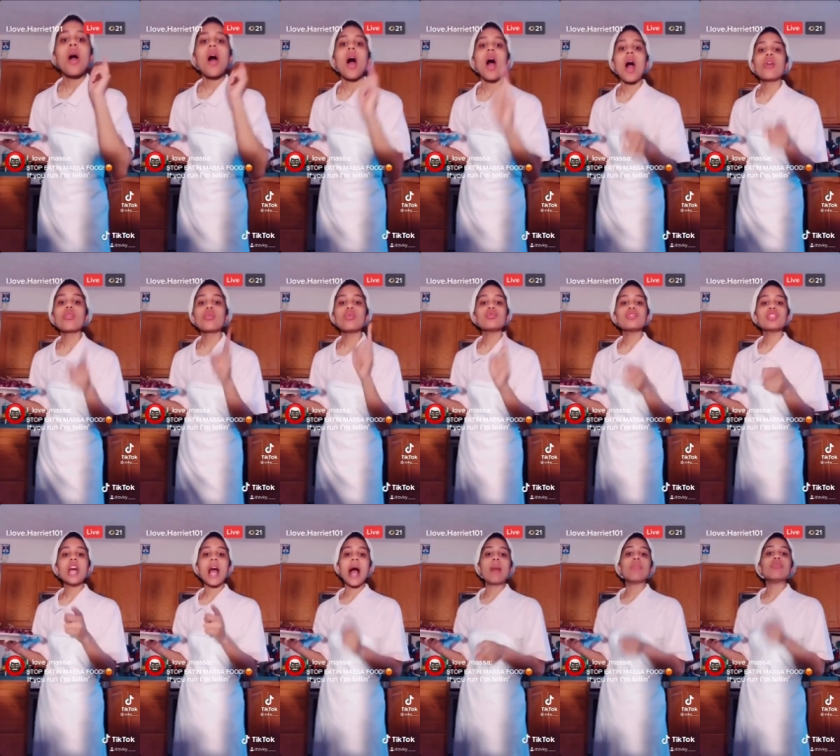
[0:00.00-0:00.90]
Uncle
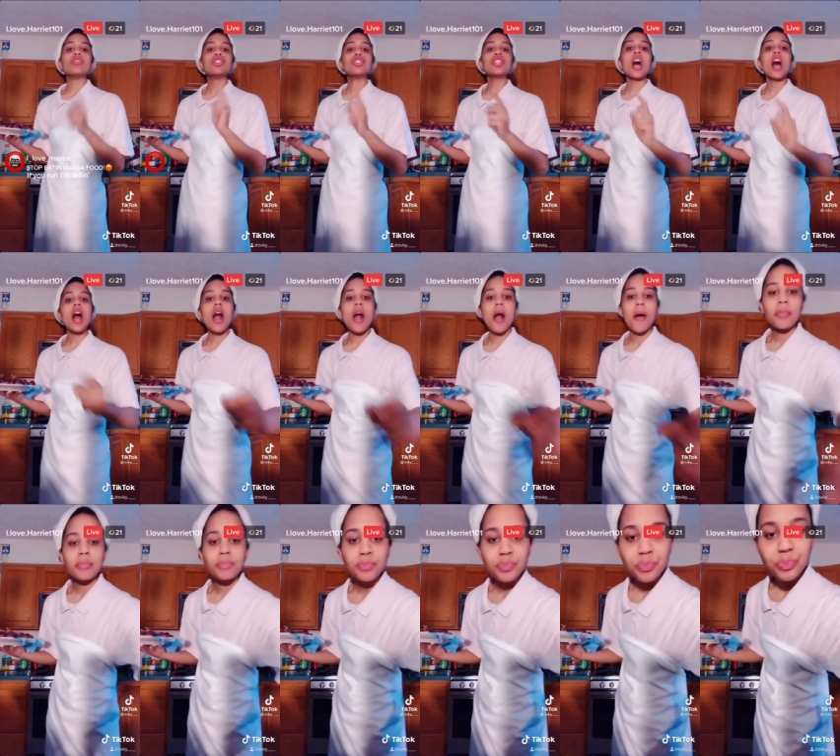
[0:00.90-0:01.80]
Tom, shut
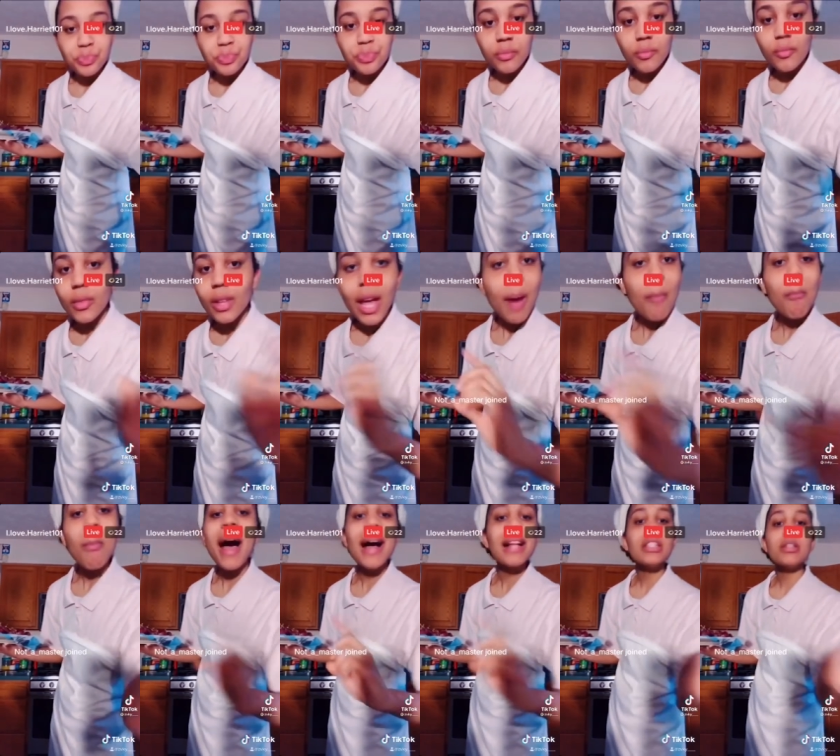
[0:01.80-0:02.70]
up.
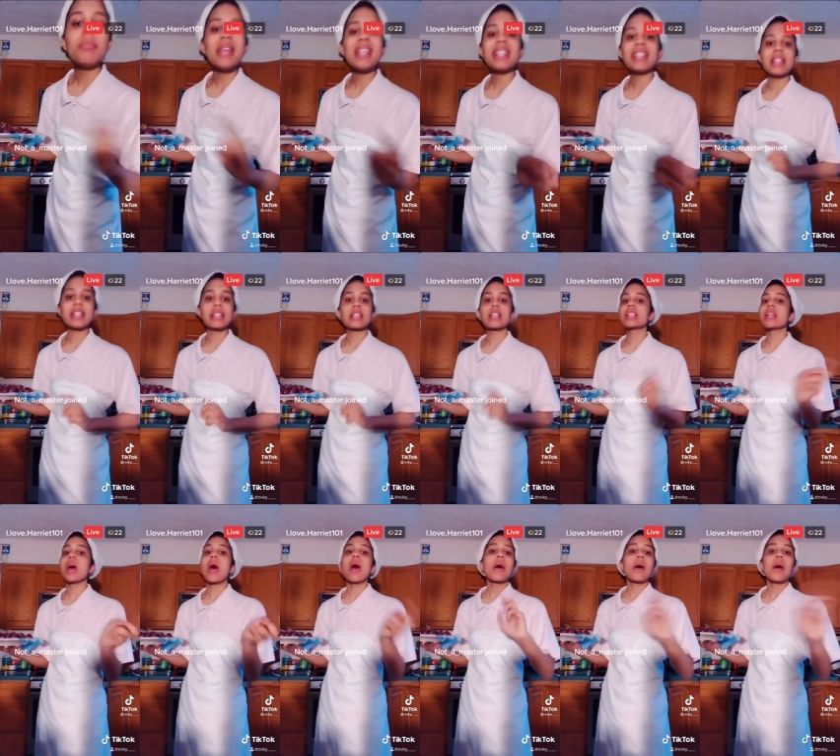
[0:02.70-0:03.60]
Mind your business,
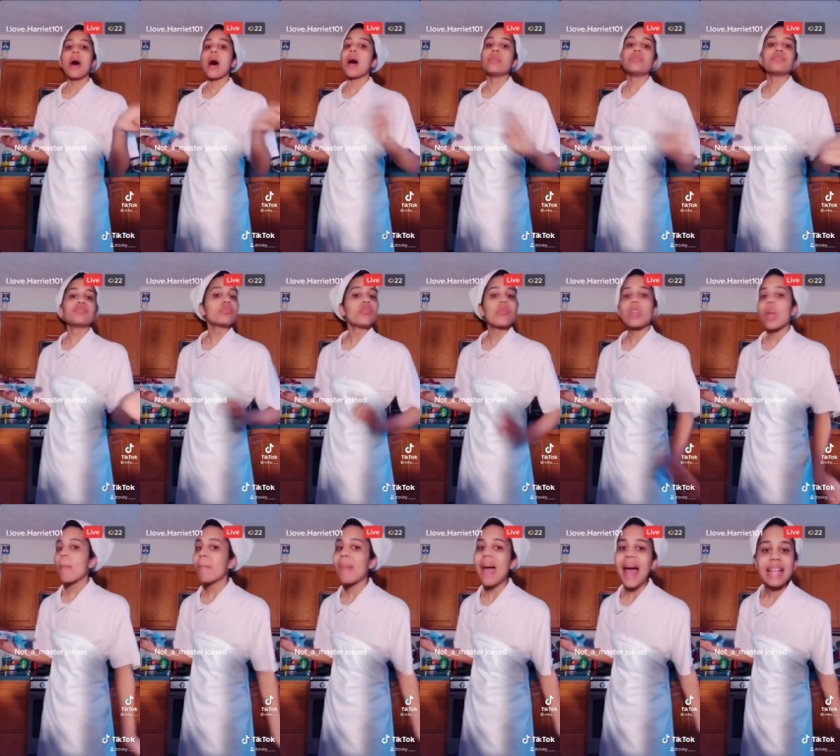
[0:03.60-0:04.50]
because
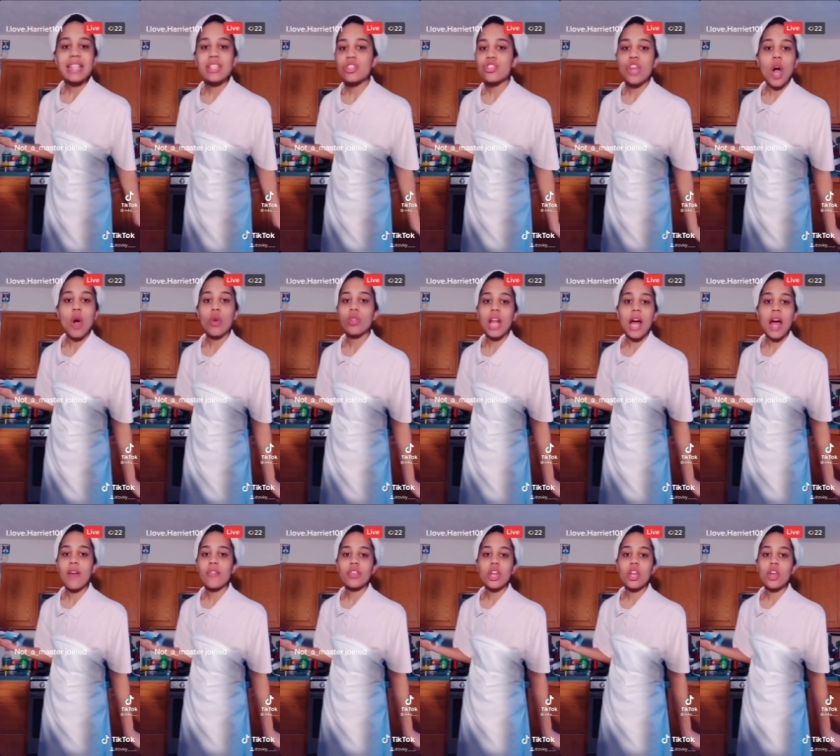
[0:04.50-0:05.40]
Master don't
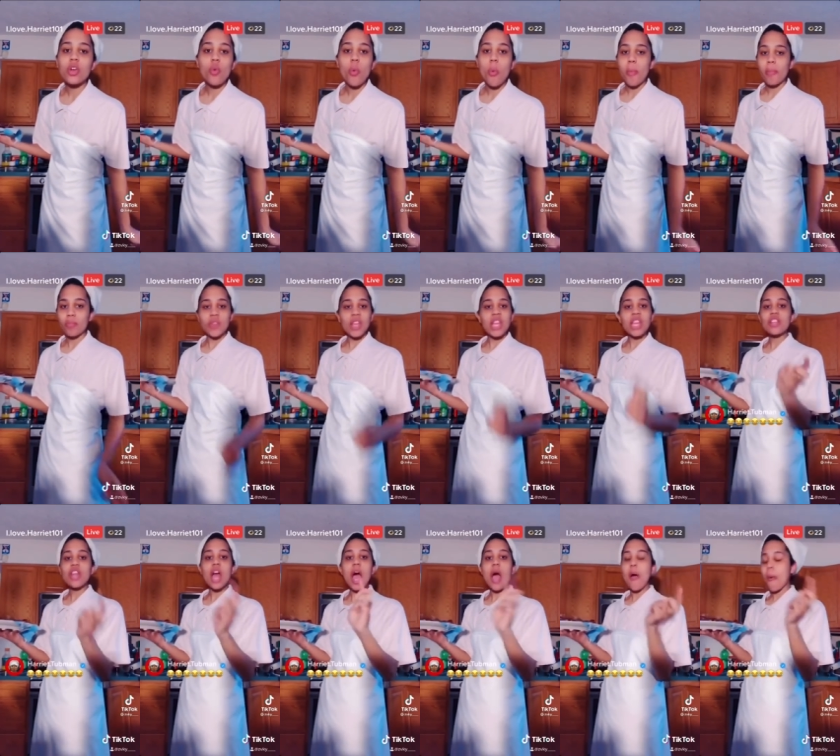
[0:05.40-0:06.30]
love you.
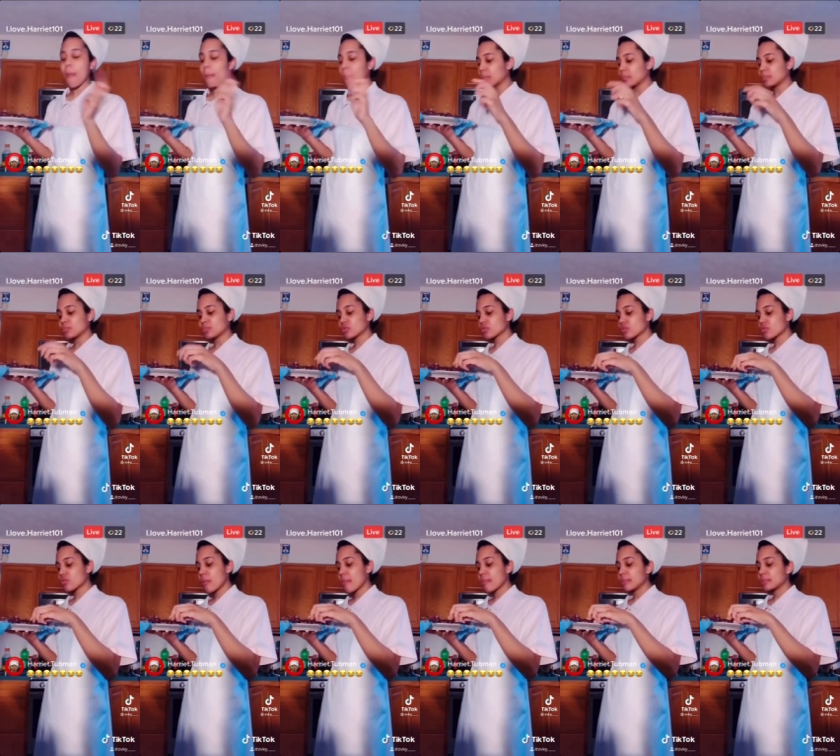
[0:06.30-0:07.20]
He don't.
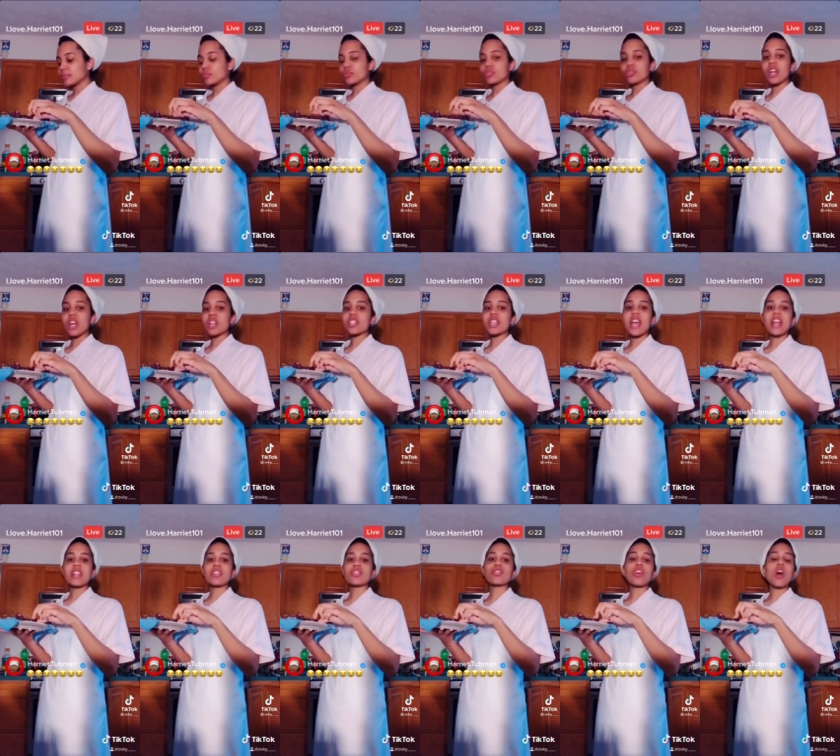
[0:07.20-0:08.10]
You got your
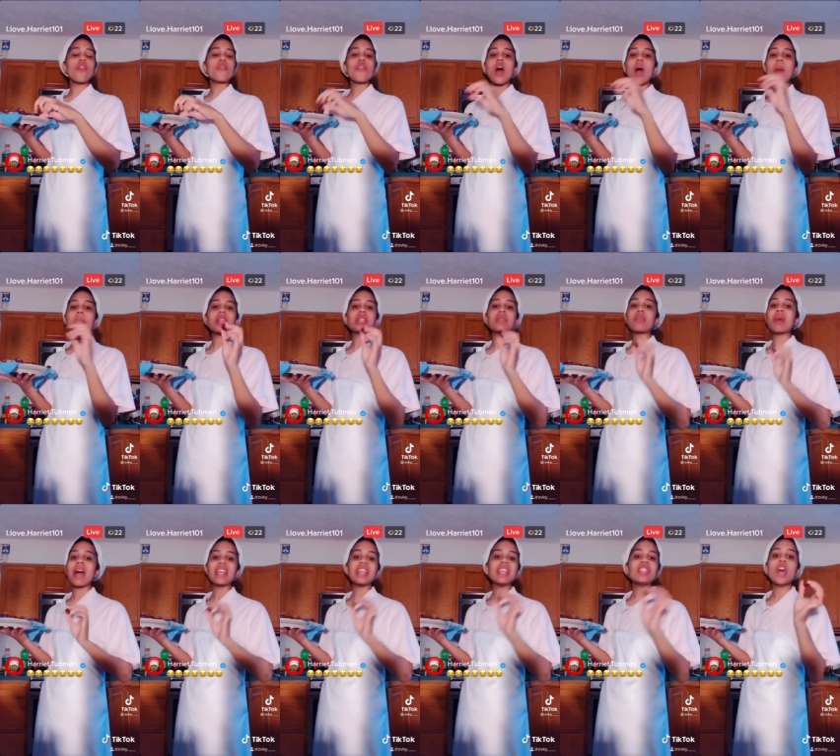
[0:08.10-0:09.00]
head so far up his
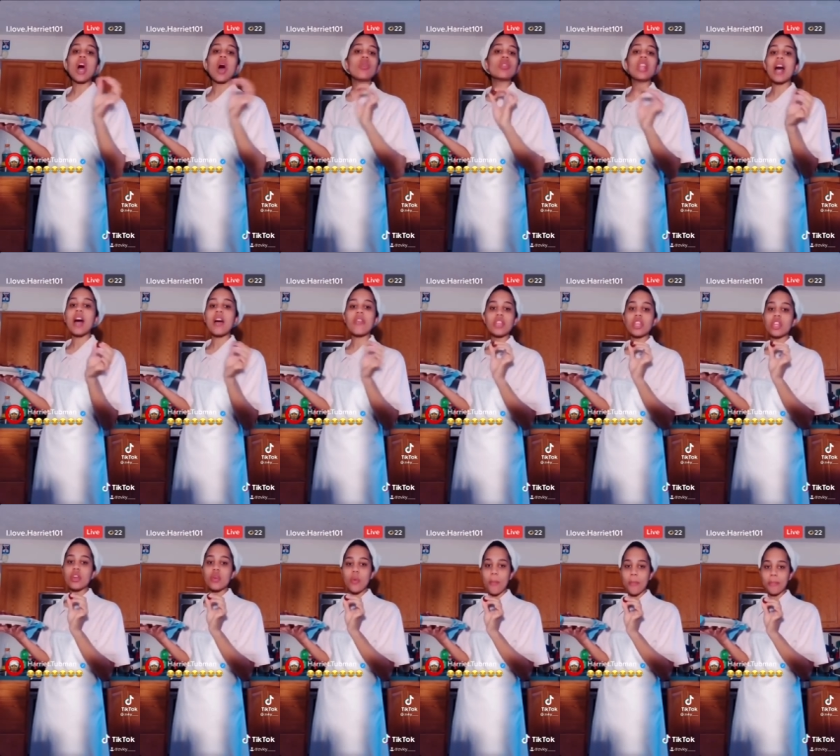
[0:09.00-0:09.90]
butt, he don't love
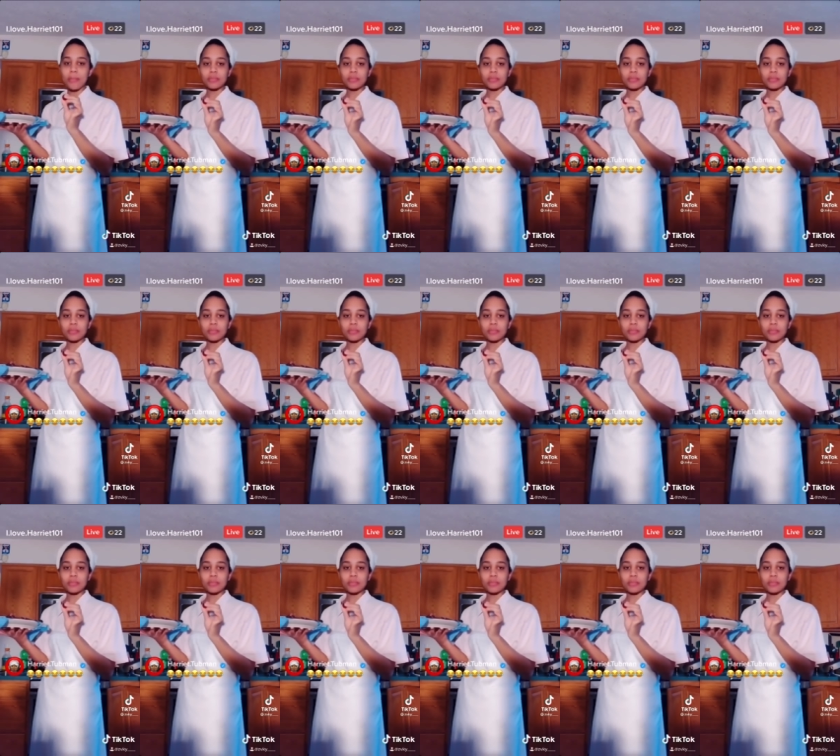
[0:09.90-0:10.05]
you.